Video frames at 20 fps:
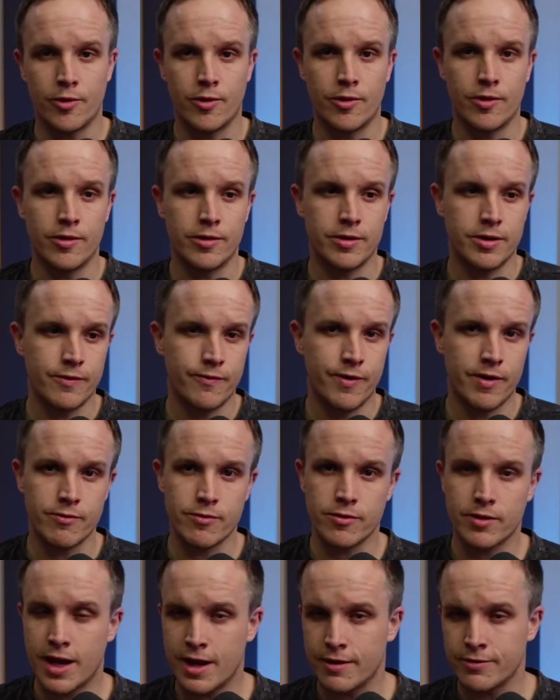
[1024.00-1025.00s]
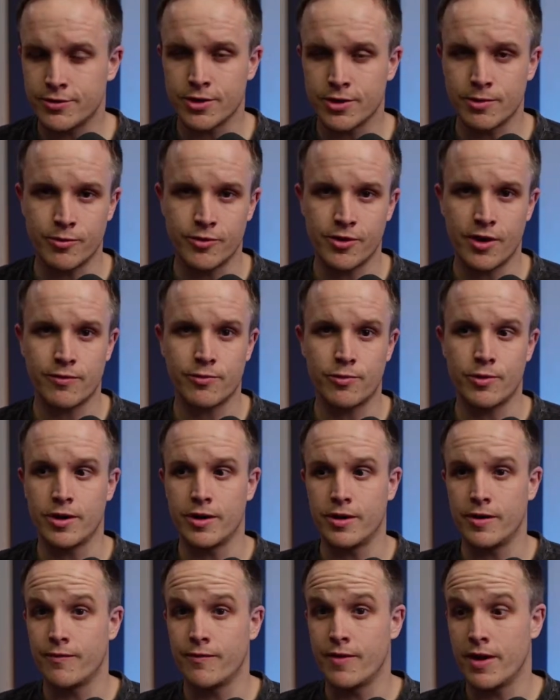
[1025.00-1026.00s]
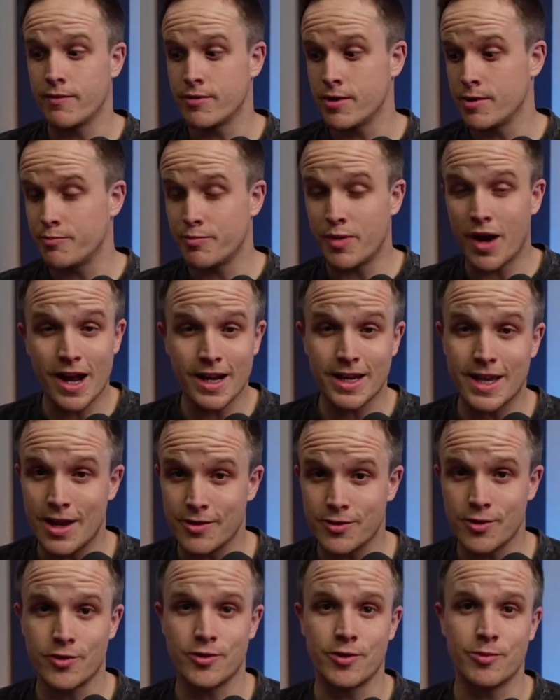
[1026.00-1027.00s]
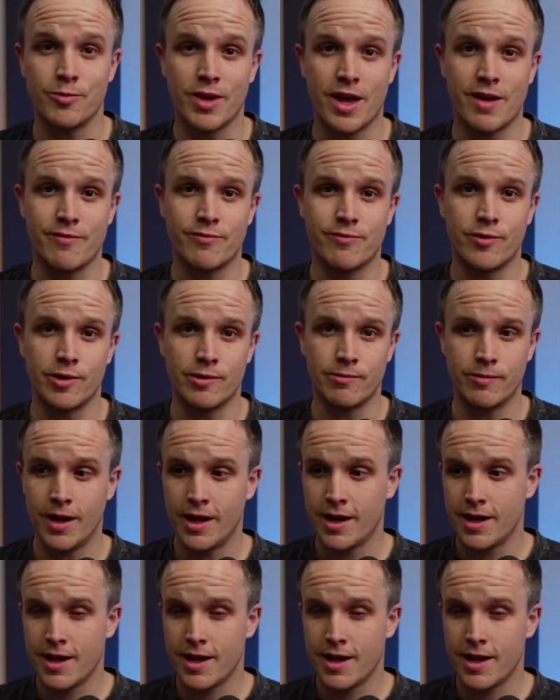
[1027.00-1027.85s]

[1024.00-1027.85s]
or your favorite live stream software, your favorite podcast hosting platform,